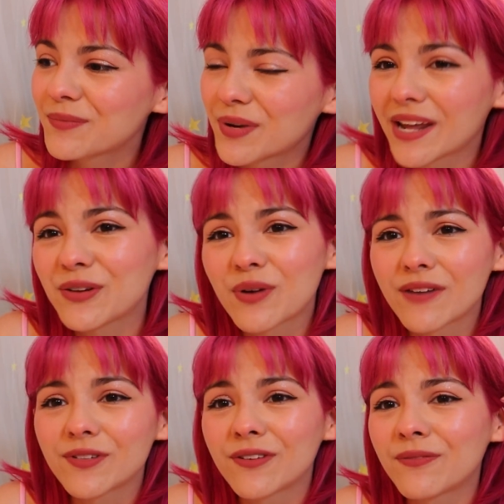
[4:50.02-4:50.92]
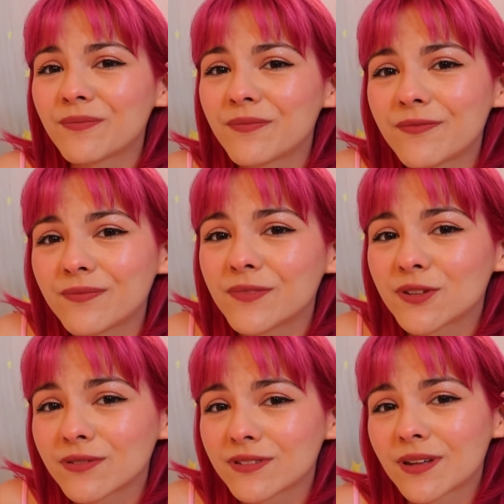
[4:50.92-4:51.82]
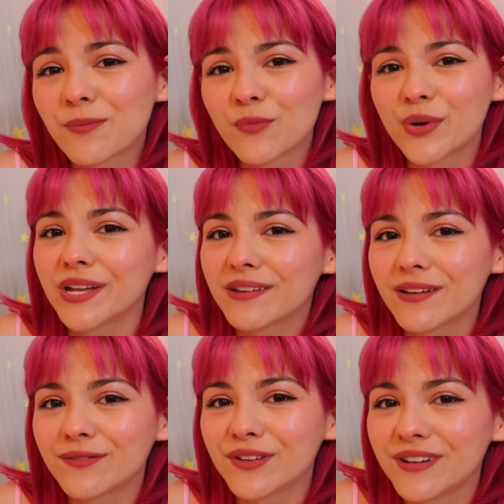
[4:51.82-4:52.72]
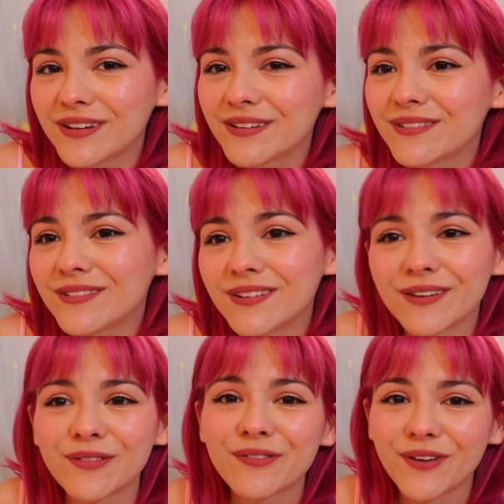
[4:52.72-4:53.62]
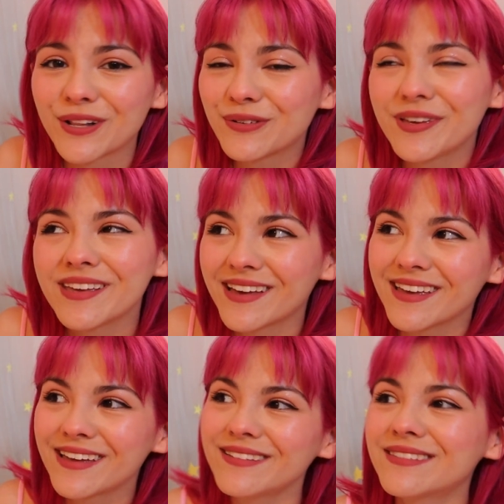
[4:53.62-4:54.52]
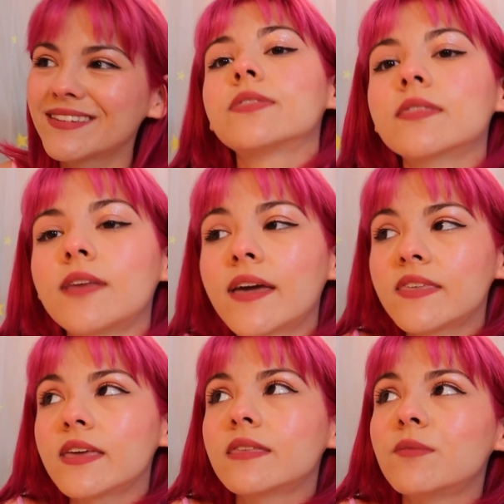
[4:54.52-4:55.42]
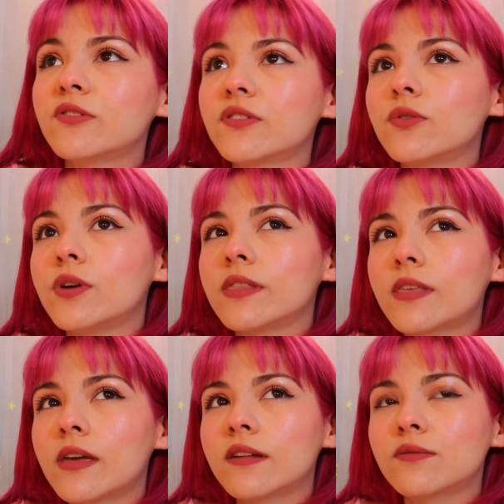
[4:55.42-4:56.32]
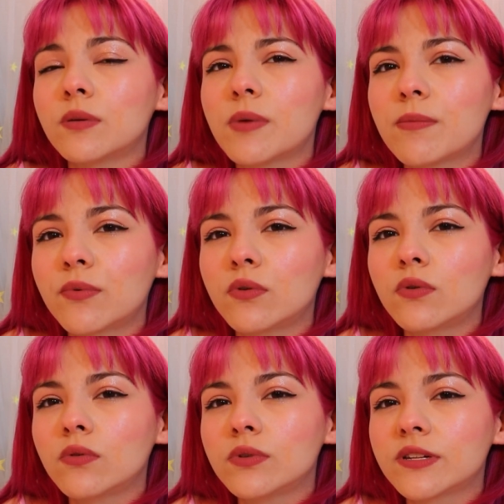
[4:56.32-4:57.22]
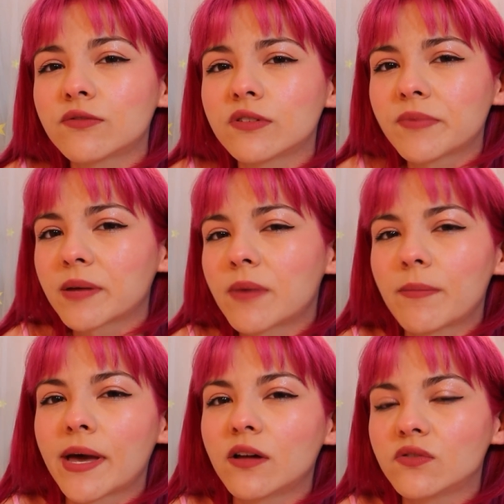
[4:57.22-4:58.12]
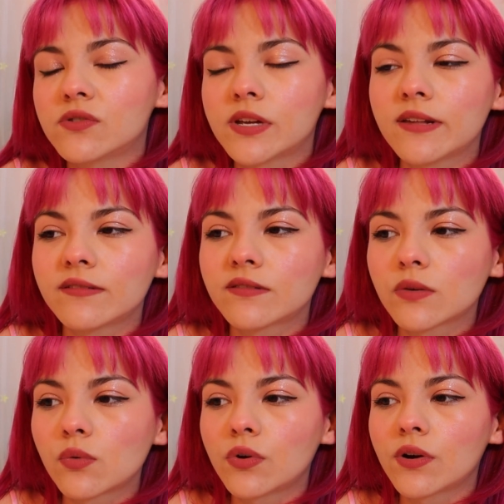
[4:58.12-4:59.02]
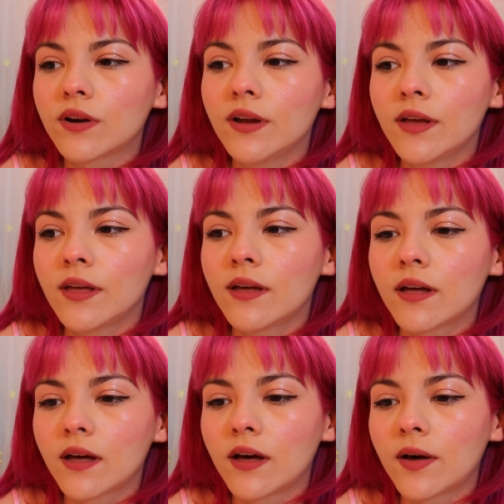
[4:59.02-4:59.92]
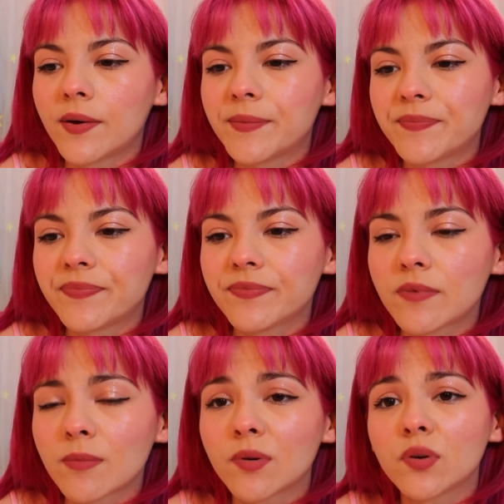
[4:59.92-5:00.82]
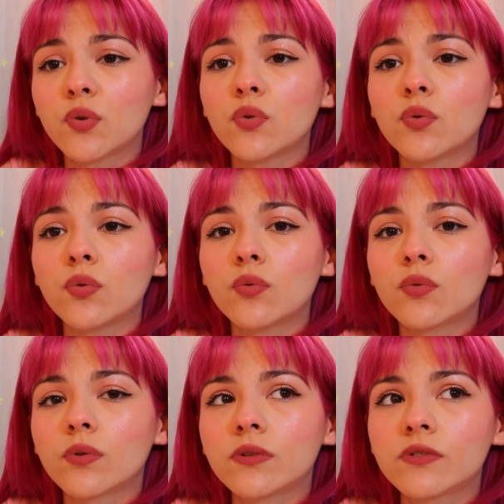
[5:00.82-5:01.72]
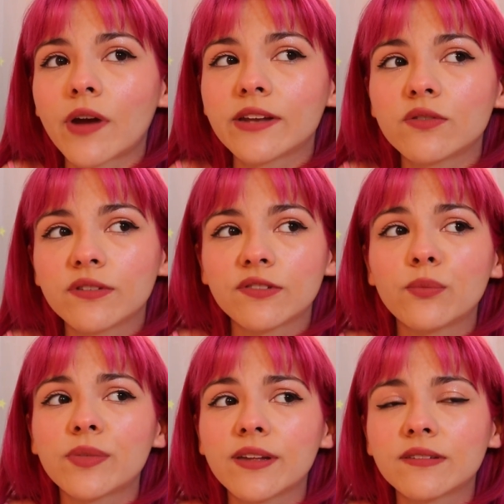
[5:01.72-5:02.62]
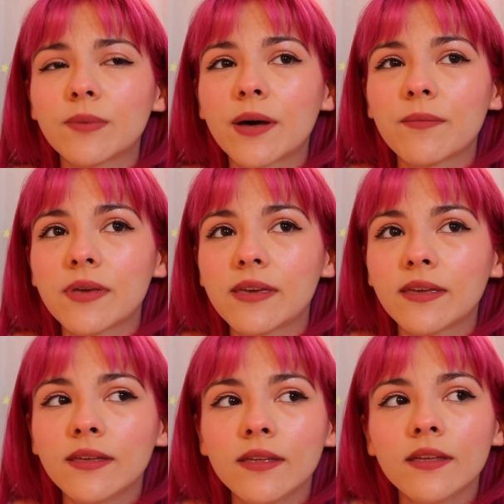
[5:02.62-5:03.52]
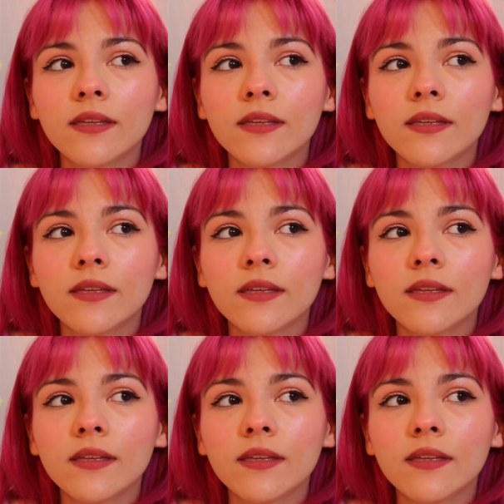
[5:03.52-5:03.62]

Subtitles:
but I do have a somewhat of a following, I guess. I think the most annoying thing is when people disrespect my boundaries or people who try to assume things about me